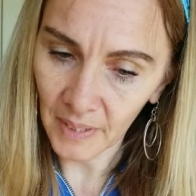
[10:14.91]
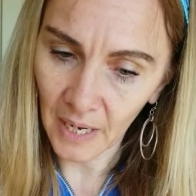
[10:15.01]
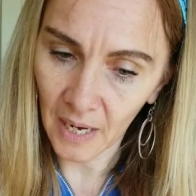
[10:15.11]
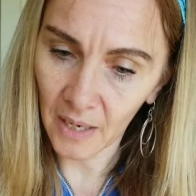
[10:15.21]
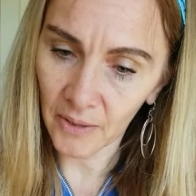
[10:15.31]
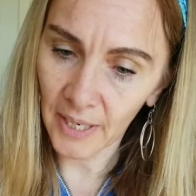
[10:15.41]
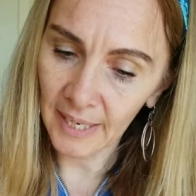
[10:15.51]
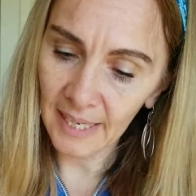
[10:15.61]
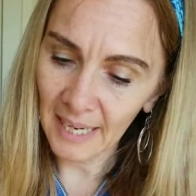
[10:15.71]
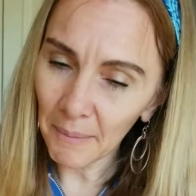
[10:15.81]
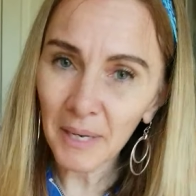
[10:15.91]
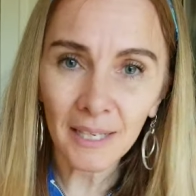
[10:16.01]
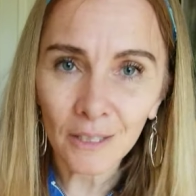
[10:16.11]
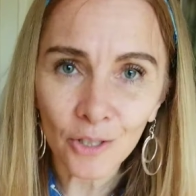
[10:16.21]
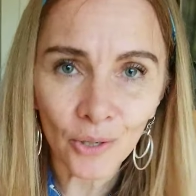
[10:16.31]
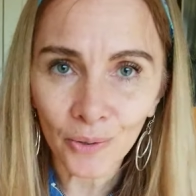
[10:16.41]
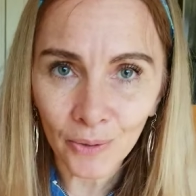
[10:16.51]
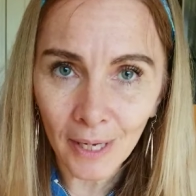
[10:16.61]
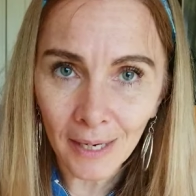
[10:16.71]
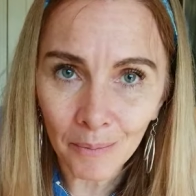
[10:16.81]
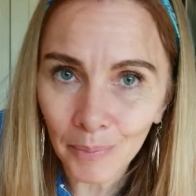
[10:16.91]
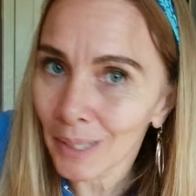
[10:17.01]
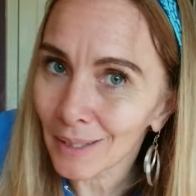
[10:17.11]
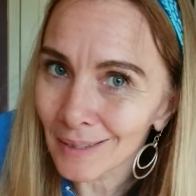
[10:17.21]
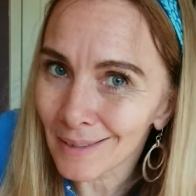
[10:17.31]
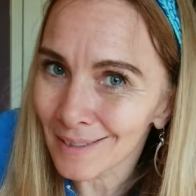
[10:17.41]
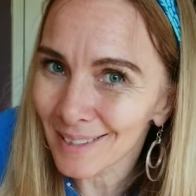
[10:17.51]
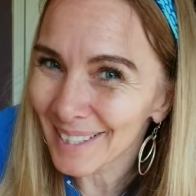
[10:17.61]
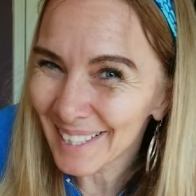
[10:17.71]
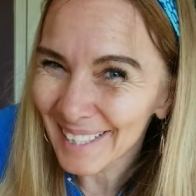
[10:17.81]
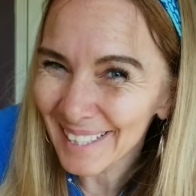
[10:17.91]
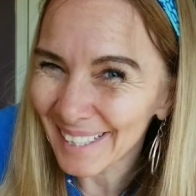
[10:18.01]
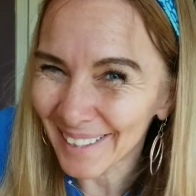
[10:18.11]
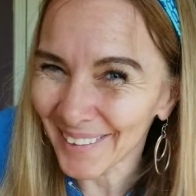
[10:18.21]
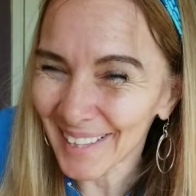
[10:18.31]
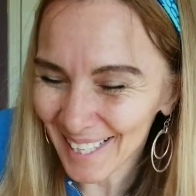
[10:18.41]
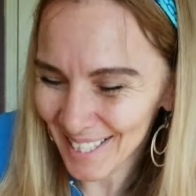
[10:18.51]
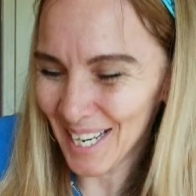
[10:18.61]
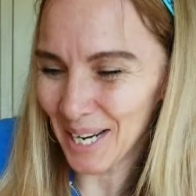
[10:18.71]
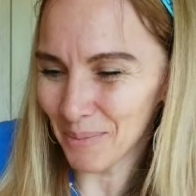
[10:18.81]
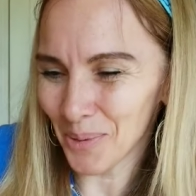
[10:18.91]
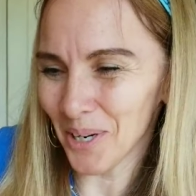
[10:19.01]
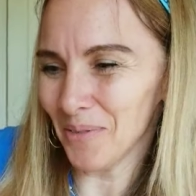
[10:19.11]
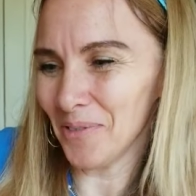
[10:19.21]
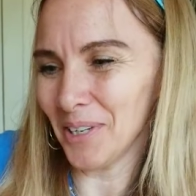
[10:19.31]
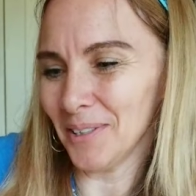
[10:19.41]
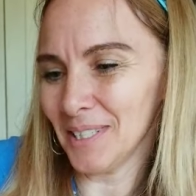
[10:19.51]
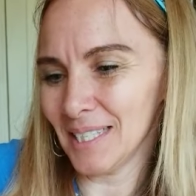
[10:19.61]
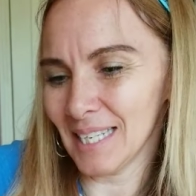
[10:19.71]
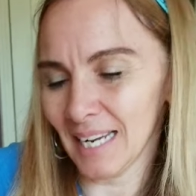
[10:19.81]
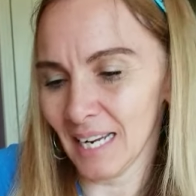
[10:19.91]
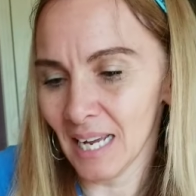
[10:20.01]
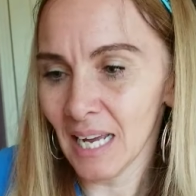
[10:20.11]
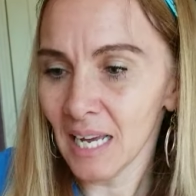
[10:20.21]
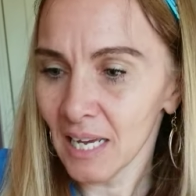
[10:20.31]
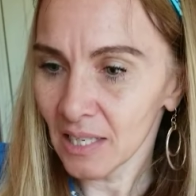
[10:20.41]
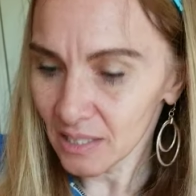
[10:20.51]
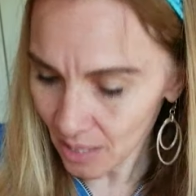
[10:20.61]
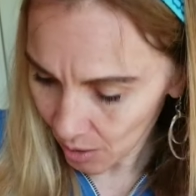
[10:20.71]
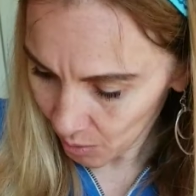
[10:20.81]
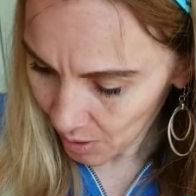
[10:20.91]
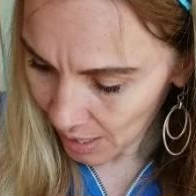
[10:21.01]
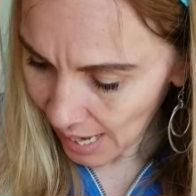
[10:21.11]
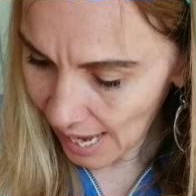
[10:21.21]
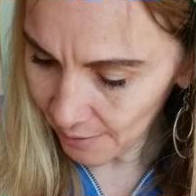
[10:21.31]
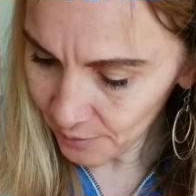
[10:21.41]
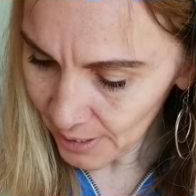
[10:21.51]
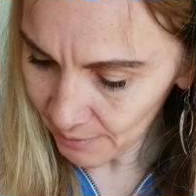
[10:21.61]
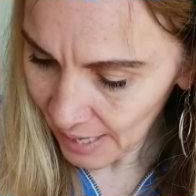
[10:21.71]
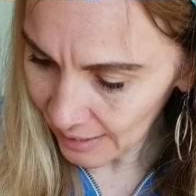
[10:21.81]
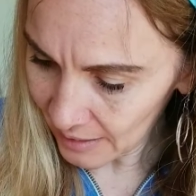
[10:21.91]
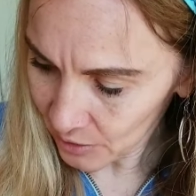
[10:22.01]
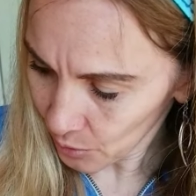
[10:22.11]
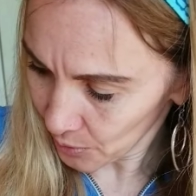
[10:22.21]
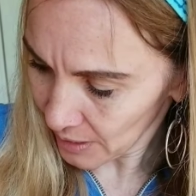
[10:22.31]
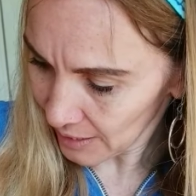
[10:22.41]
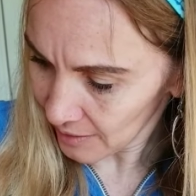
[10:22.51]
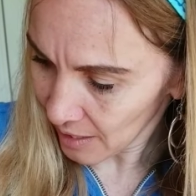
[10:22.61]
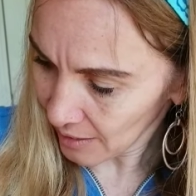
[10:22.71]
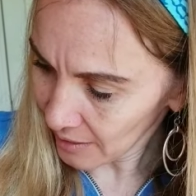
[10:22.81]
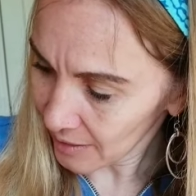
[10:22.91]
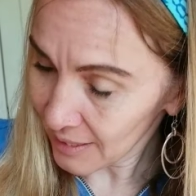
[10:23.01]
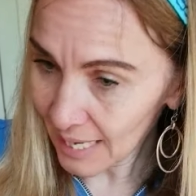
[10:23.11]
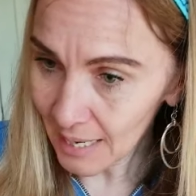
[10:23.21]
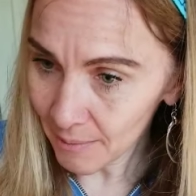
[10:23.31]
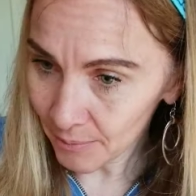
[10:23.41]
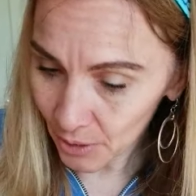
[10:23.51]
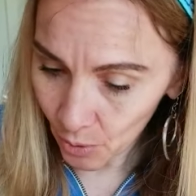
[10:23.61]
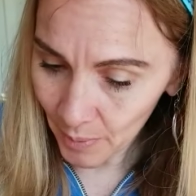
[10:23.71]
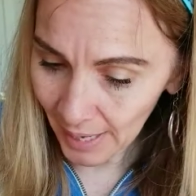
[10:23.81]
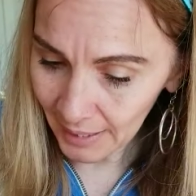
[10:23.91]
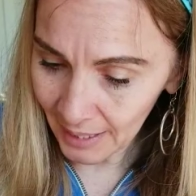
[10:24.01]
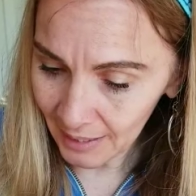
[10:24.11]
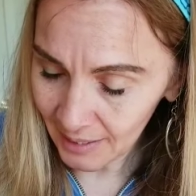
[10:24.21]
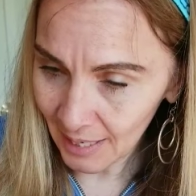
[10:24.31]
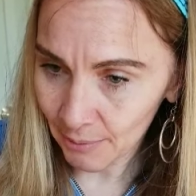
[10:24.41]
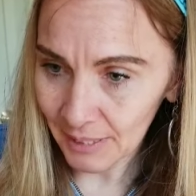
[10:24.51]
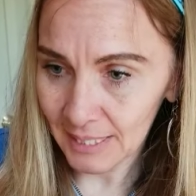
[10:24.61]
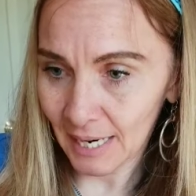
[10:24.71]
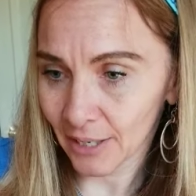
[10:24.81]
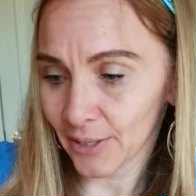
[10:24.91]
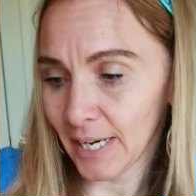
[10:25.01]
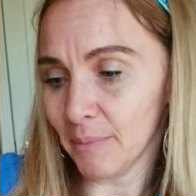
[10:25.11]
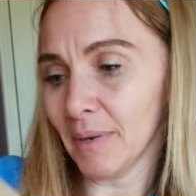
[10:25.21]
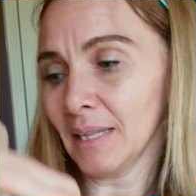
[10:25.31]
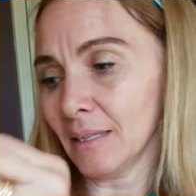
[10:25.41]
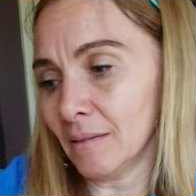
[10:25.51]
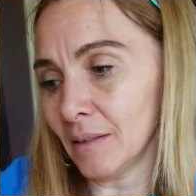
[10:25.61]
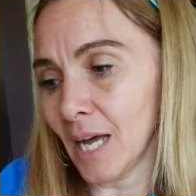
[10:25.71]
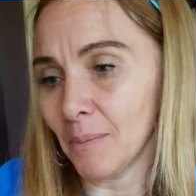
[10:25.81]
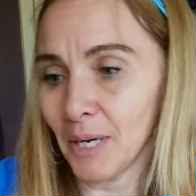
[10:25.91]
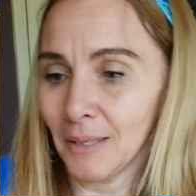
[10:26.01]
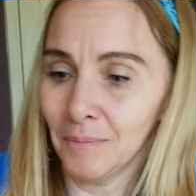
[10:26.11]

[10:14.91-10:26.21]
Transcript: All right, and I'm not going to show you that because, you know, that's not important for you to see. So after I've got this whole thing done, then I would go back in and I would decorate my little llama.